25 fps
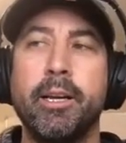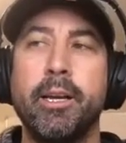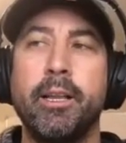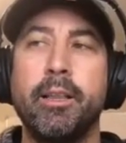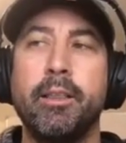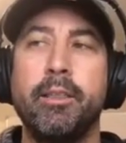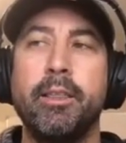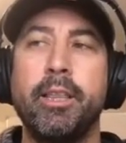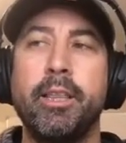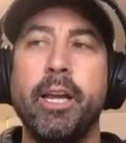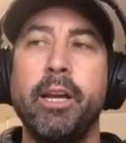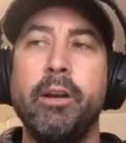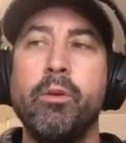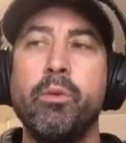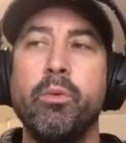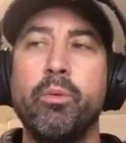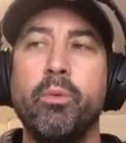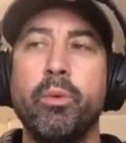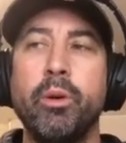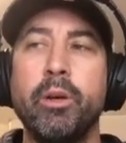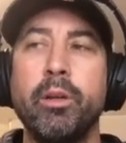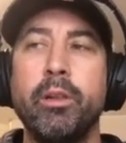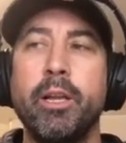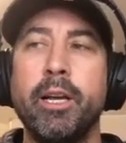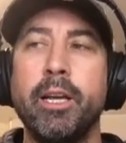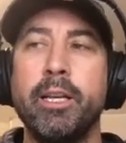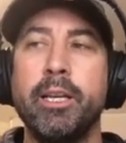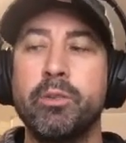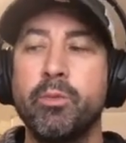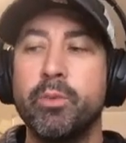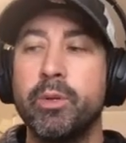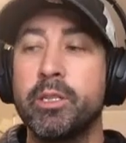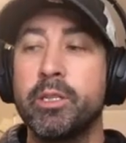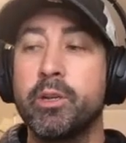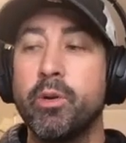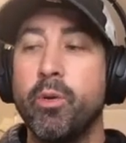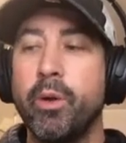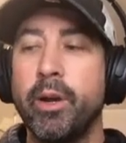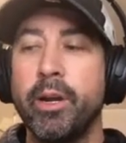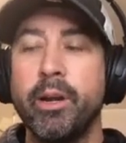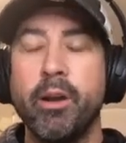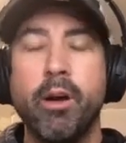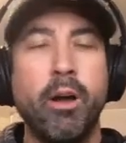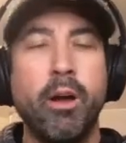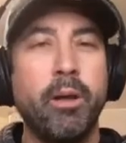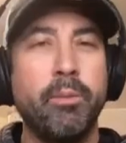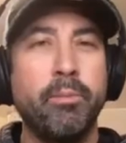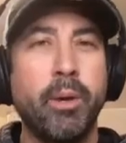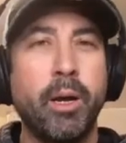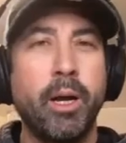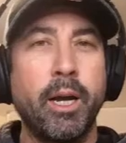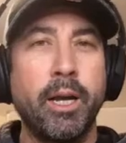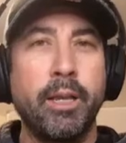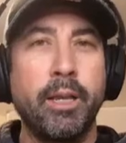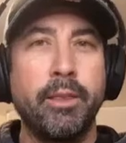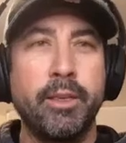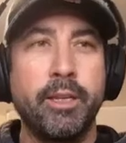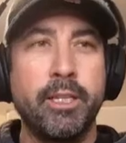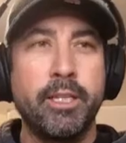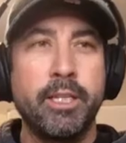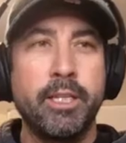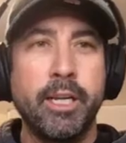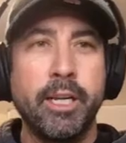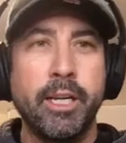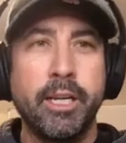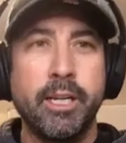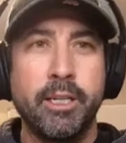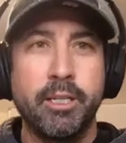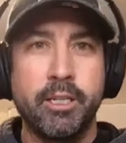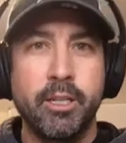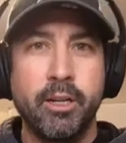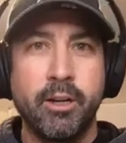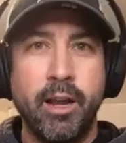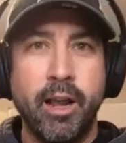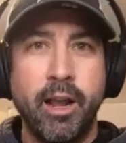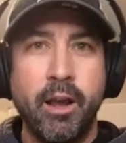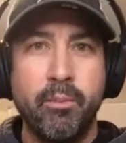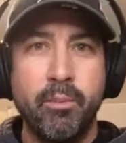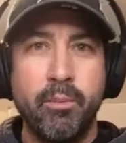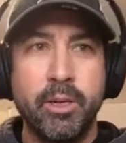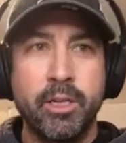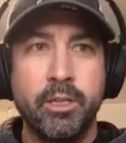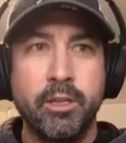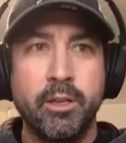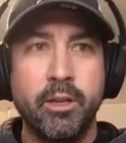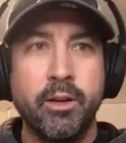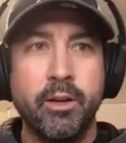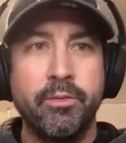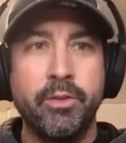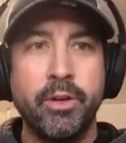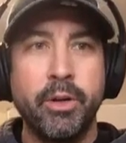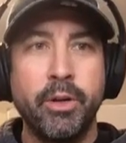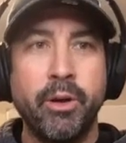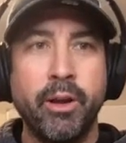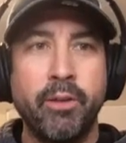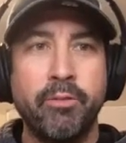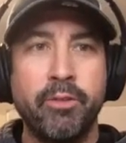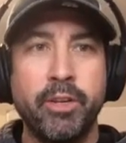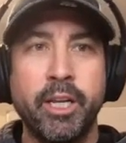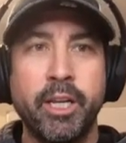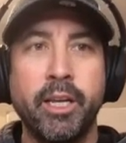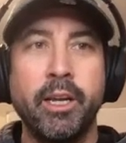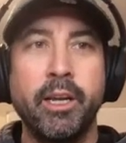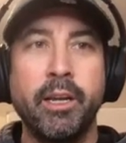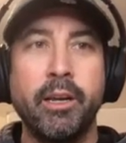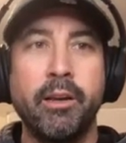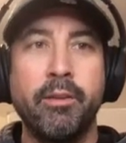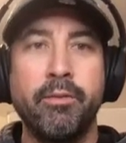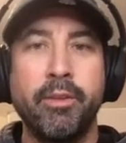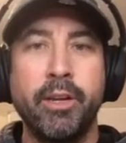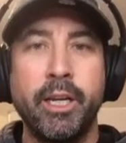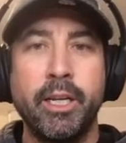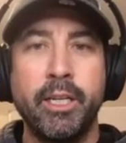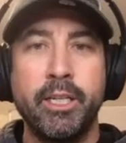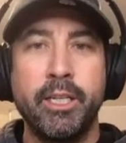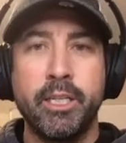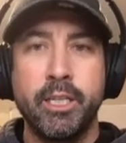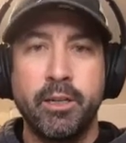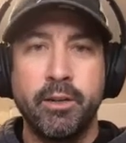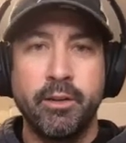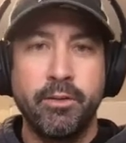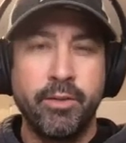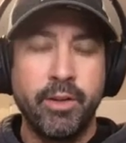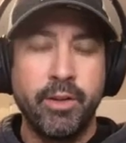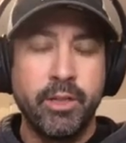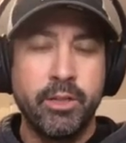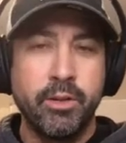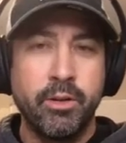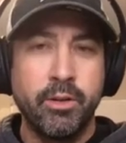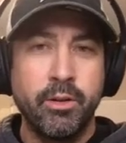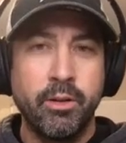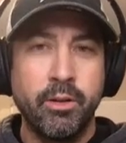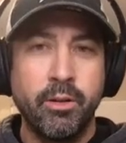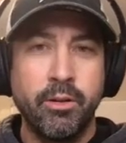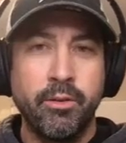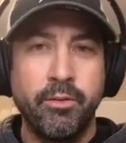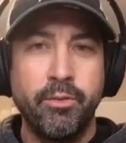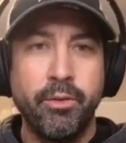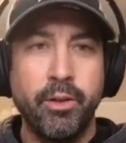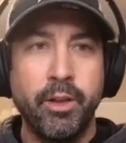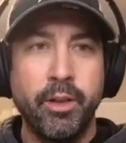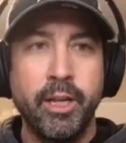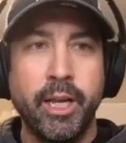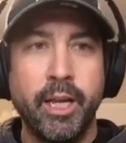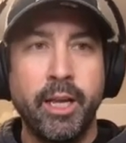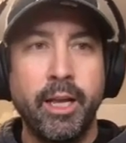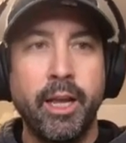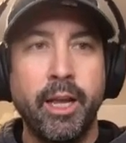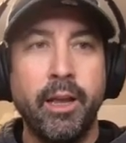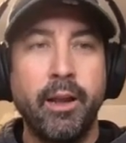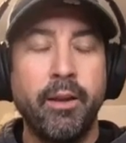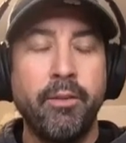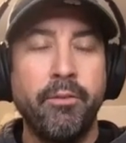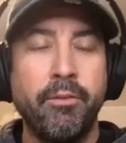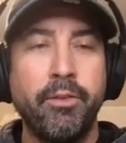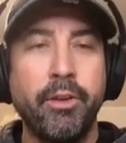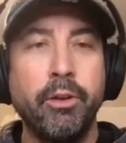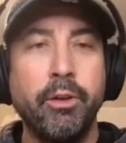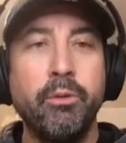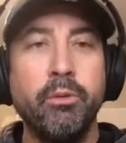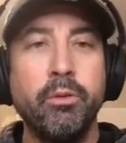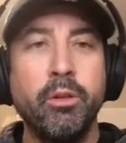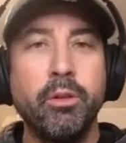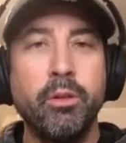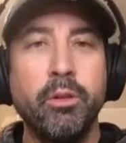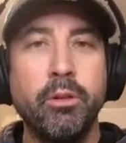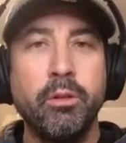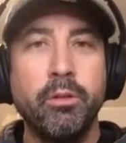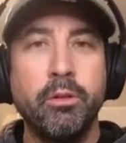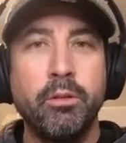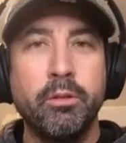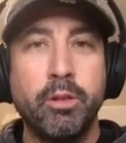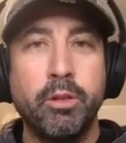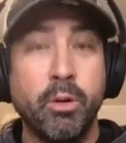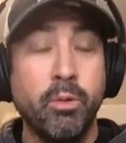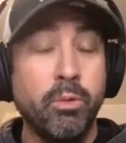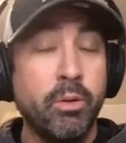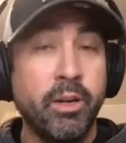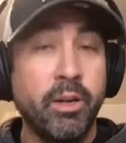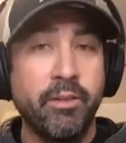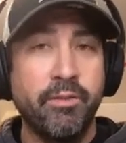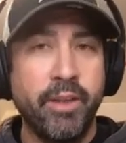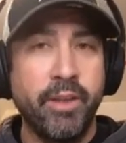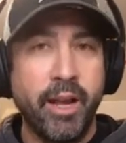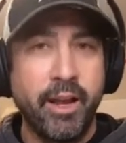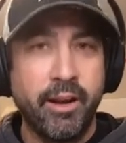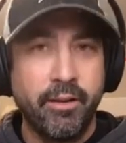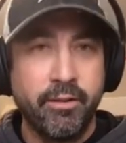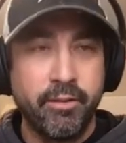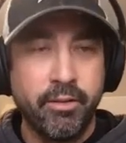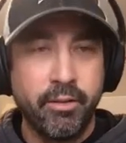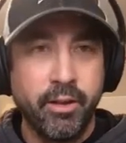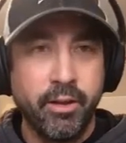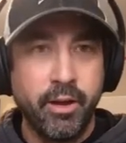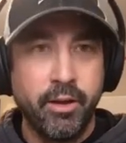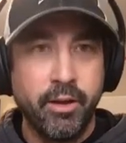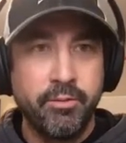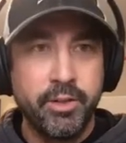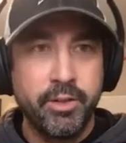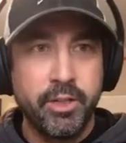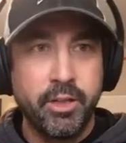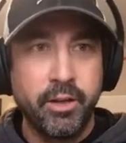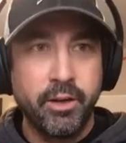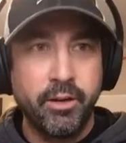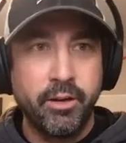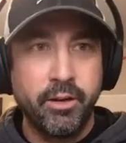they don't realize what's going on behind the scenes on how much love you have to give each individual affiliate. And if you don't give that love to the